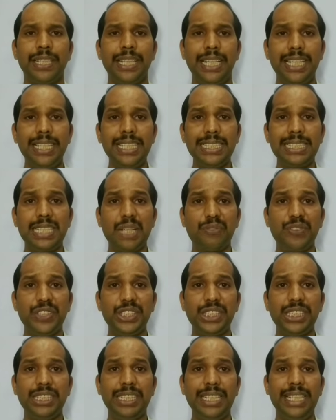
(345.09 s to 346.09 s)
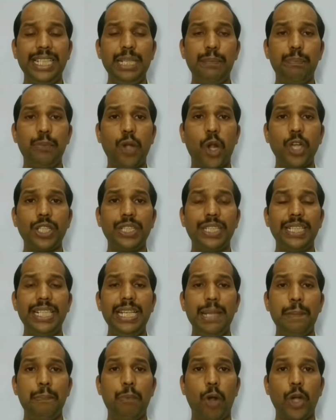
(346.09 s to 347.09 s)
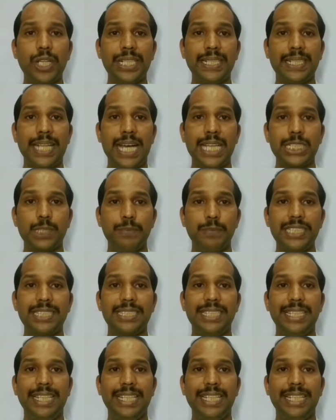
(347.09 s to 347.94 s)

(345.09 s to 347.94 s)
In his definition, he brought three important aspects.